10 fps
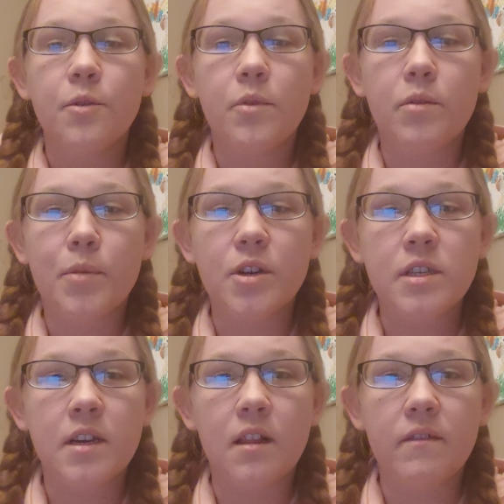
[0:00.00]
with
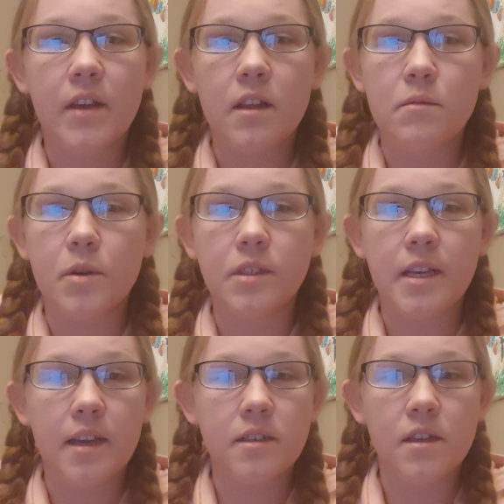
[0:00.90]
personnel available
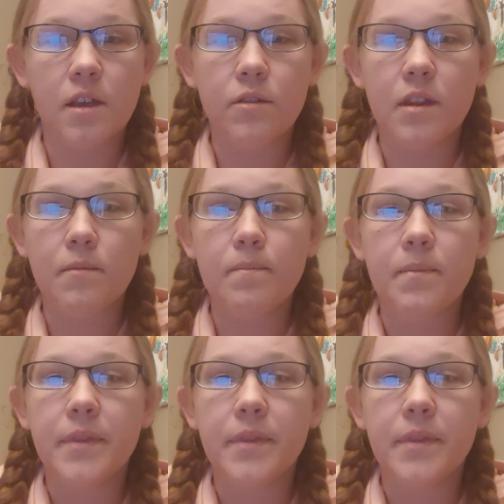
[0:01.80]
to execute them.